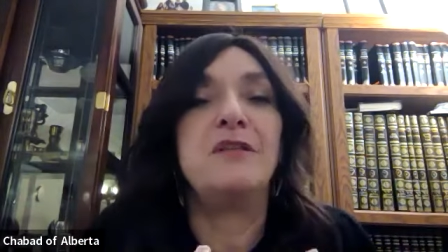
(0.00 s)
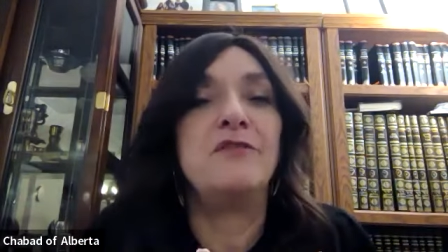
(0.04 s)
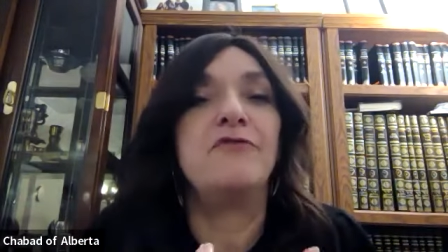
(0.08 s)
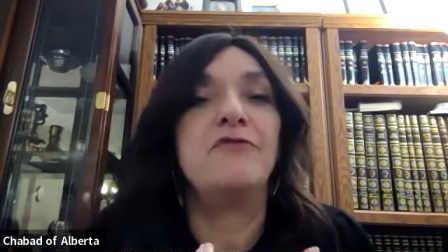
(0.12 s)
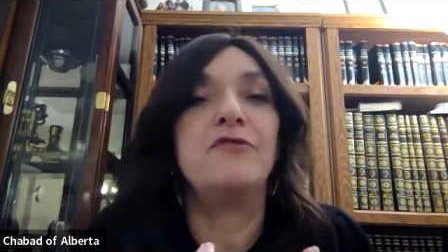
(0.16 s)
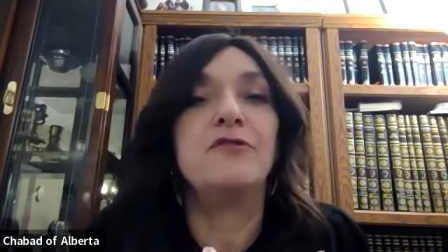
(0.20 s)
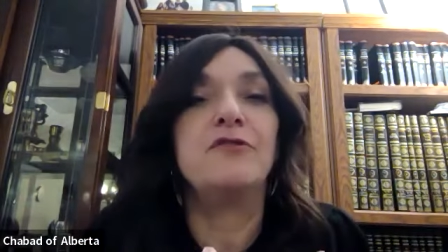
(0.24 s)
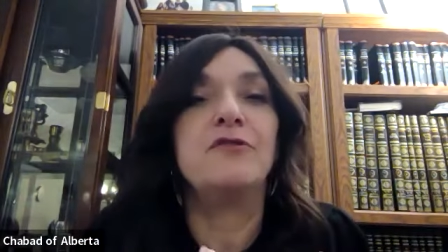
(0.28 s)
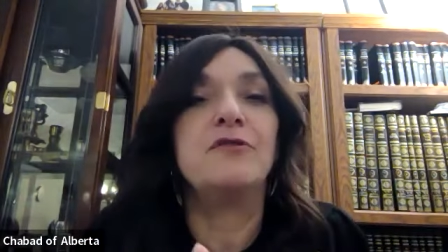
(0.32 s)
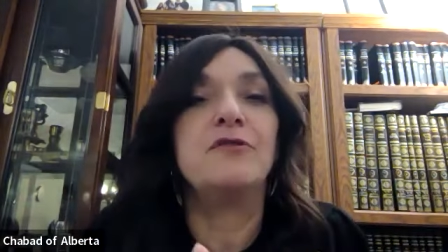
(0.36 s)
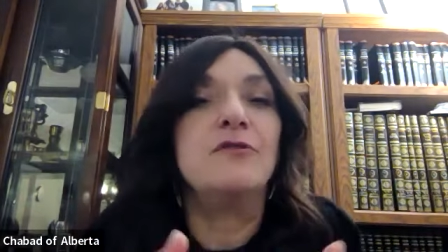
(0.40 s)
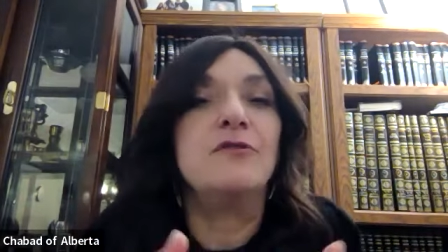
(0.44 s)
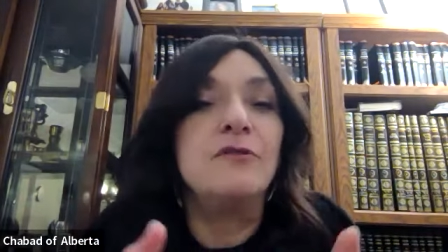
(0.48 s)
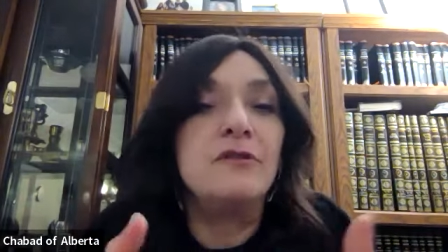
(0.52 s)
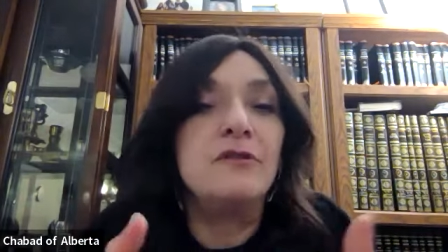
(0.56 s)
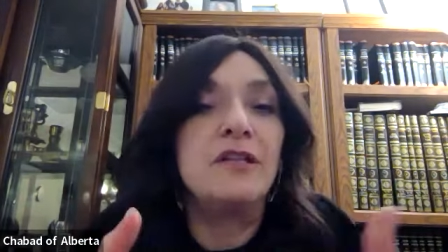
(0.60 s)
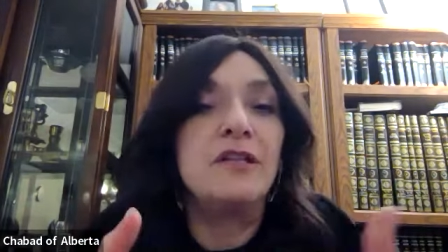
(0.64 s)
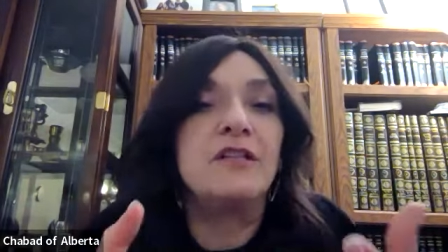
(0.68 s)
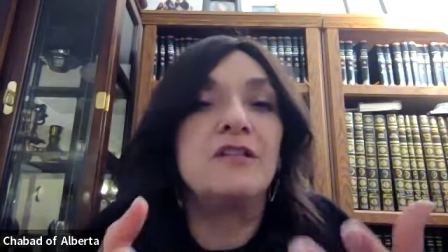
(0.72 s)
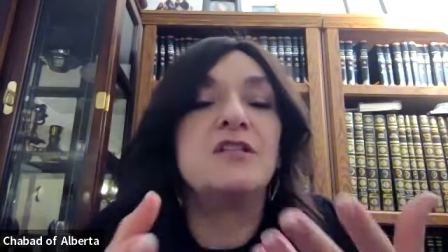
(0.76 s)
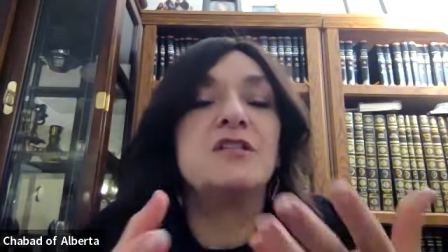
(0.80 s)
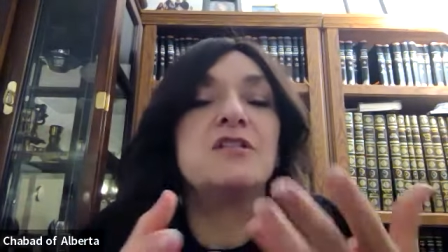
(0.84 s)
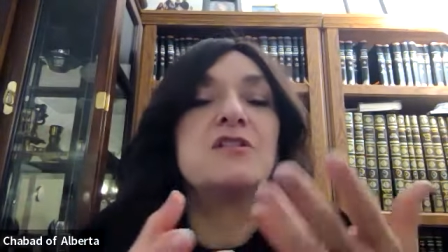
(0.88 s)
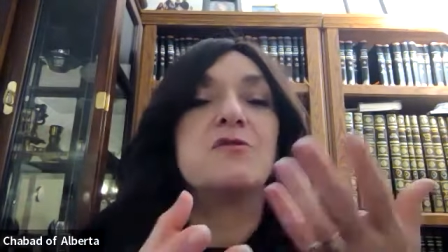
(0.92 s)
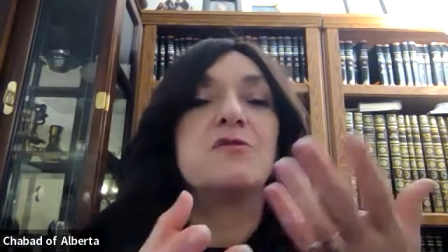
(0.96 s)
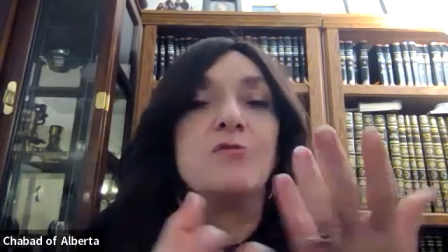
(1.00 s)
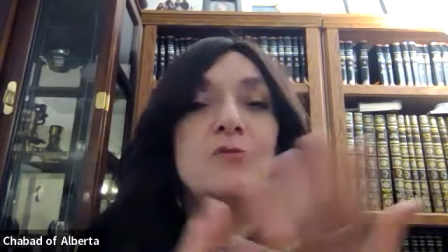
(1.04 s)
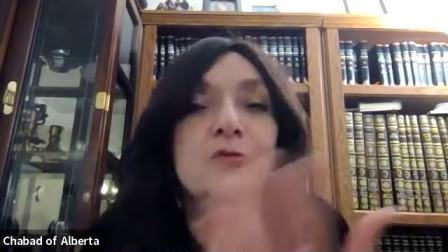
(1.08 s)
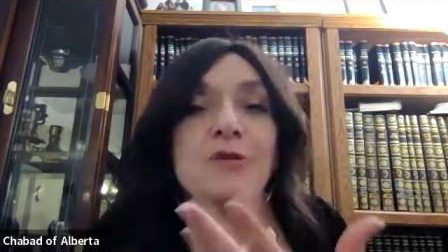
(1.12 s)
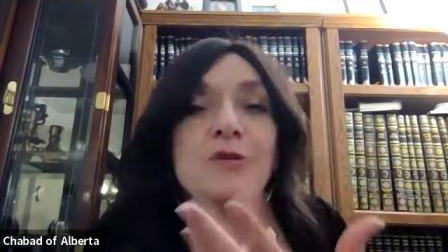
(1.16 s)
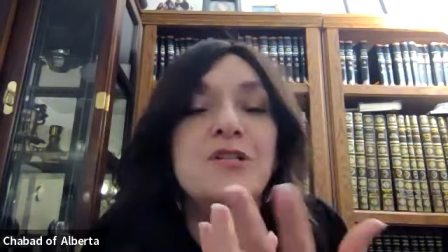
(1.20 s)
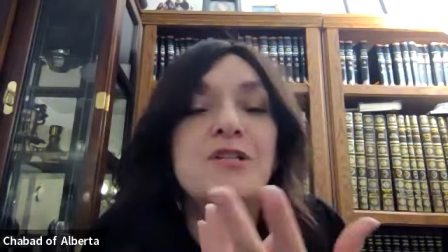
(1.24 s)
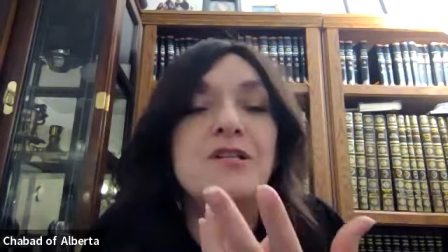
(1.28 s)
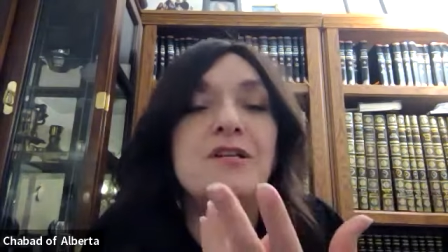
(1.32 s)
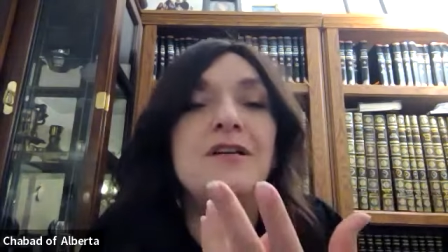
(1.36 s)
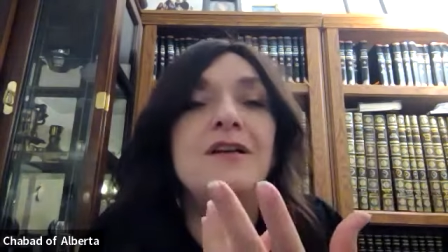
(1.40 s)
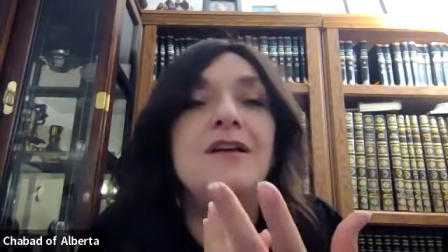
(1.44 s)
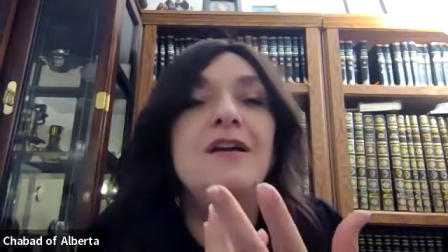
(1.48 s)
difficult and it's
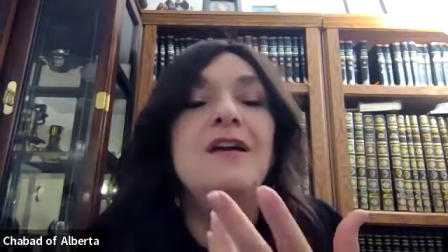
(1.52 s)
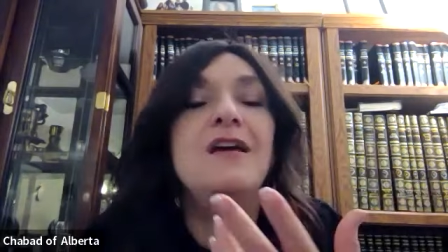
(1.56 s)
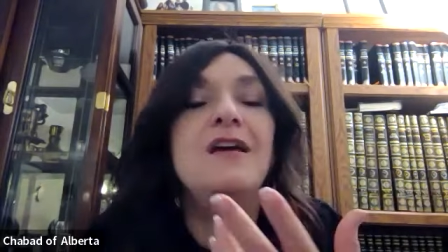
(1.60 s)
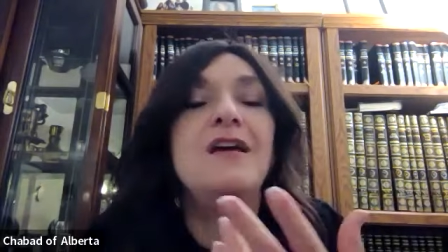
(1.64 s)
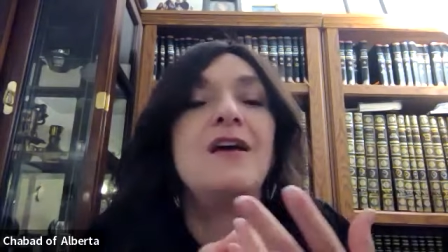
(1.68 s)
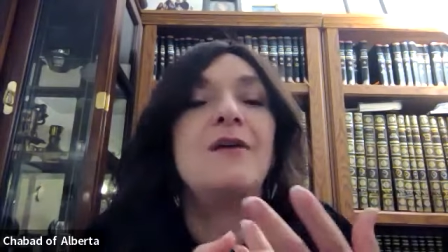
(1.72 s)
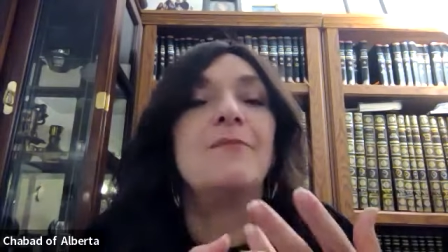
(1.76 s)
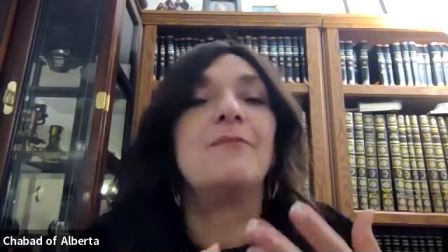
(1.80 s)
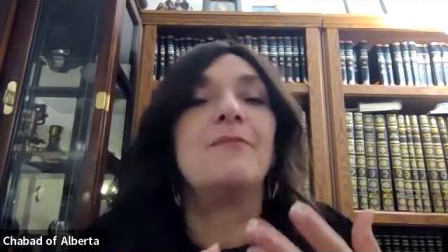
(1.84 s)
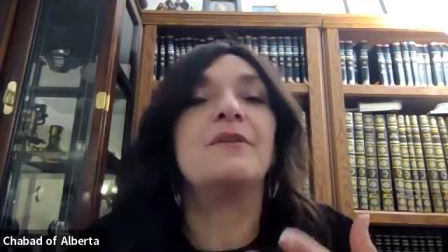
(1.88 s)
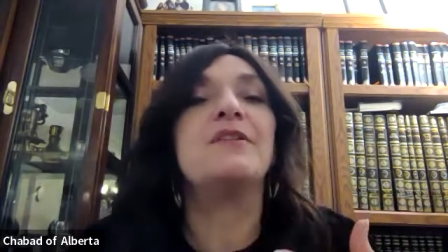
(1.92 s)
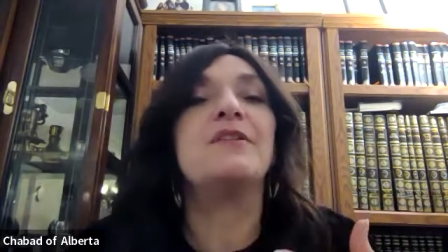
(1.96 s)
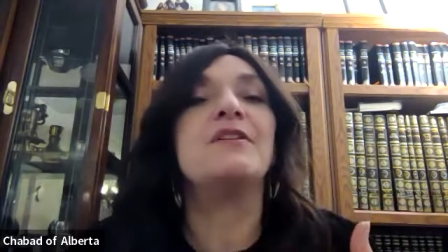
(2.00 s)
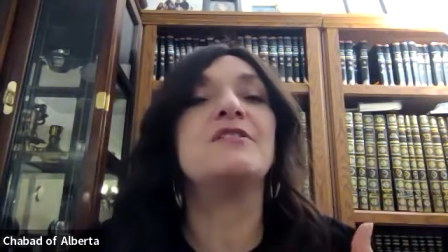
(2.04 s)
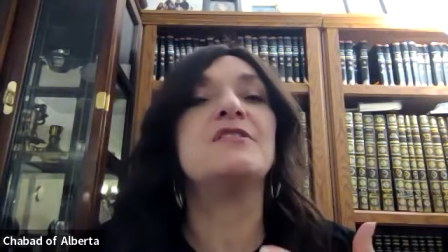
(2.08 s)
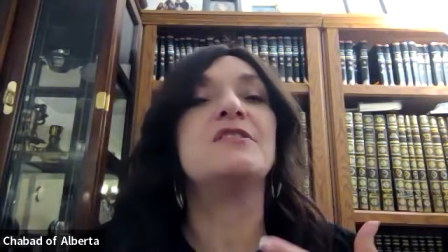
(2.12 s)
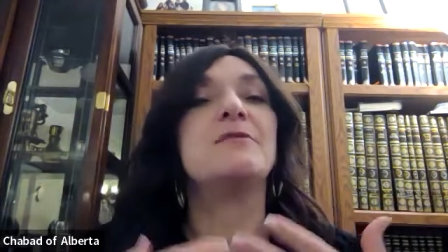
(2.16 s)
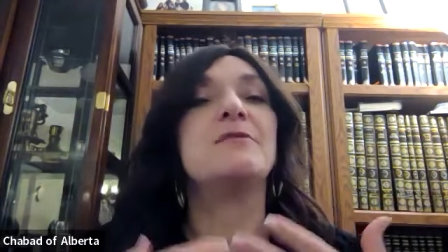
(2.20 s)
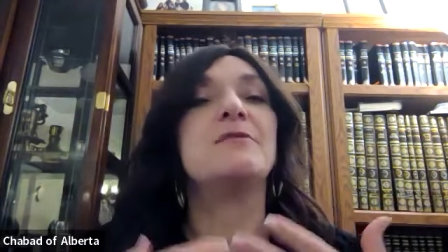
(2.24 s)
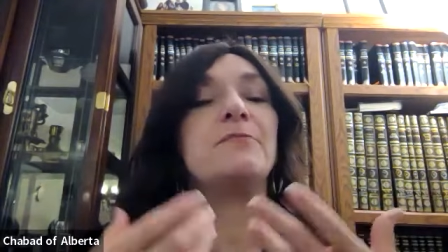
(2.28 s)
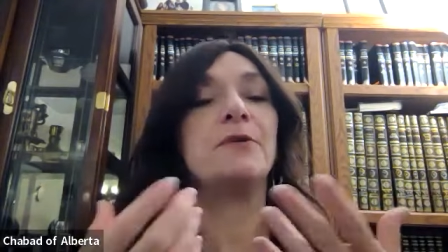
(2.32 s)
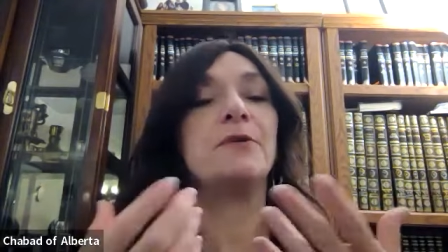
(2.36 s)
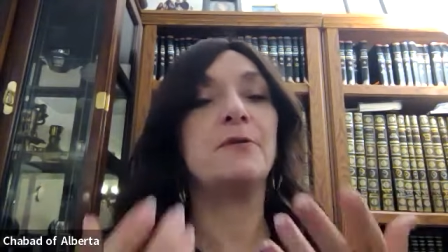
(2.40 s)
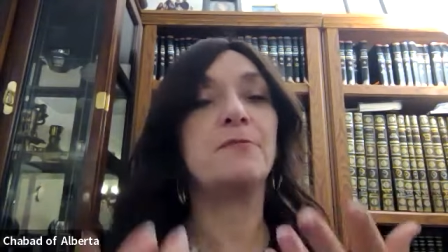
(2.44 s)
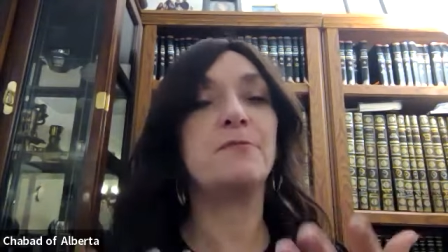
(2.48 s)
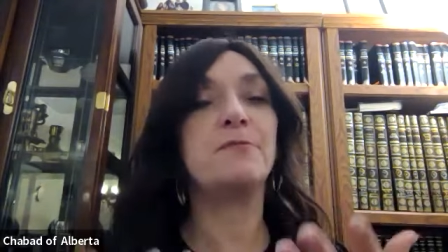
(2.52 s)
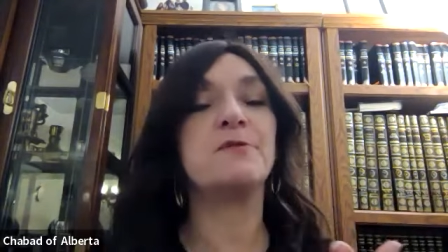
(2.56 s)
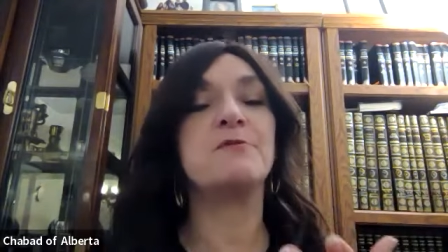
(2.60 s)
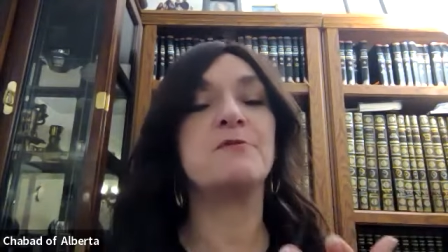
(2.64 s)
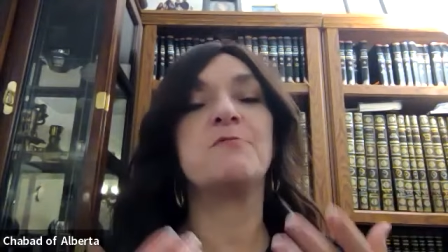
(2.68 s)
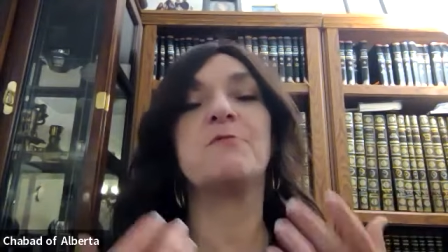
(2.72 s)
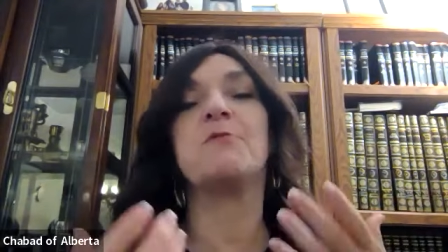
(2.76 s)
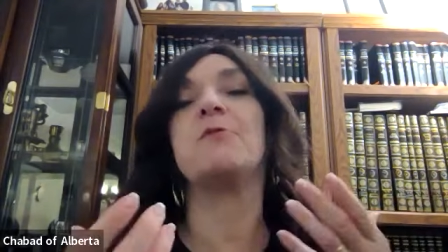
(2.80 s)
squishy, but there's a purpose.